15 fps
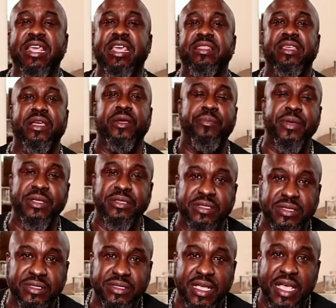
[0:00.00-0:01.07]
in their
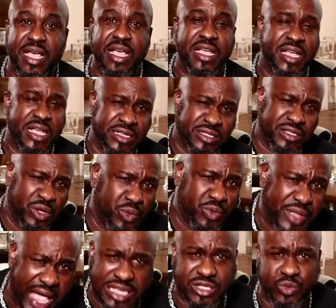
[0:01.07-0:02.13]
business. And so
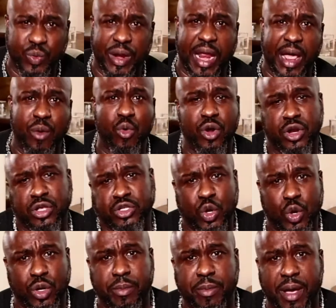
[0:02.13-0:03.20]
that's what I want to
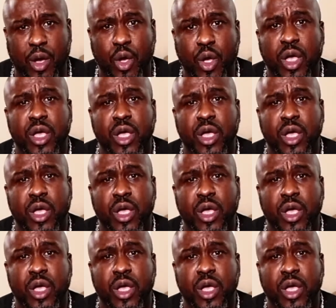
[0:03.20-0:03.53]
talk about.